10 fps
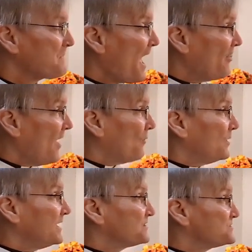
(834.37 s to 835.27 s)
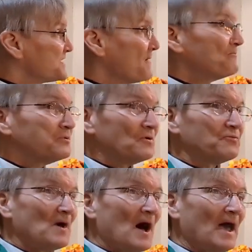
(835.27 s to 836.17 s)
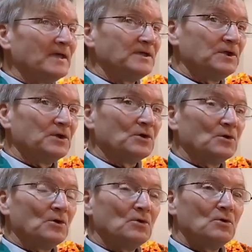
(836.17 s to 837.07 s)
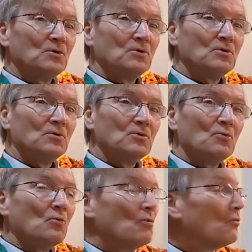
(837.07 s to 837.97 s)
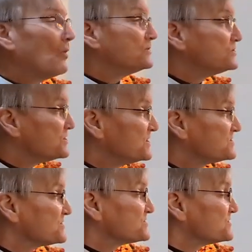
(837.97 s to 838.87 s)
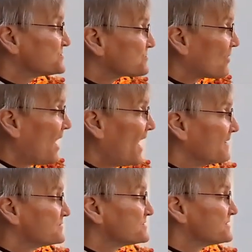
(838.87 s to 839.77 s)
and that we exemplify here what Jesus describes